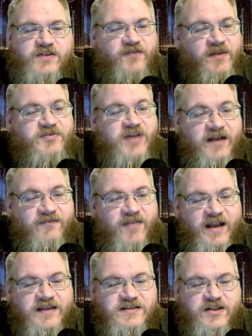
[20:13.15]
The flip side of
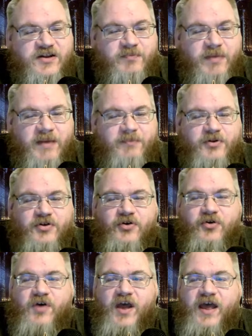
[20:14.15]
that is that there are people
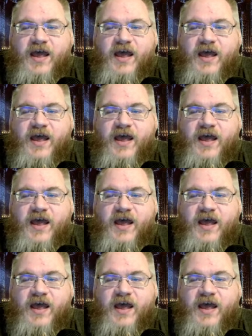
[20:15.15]
who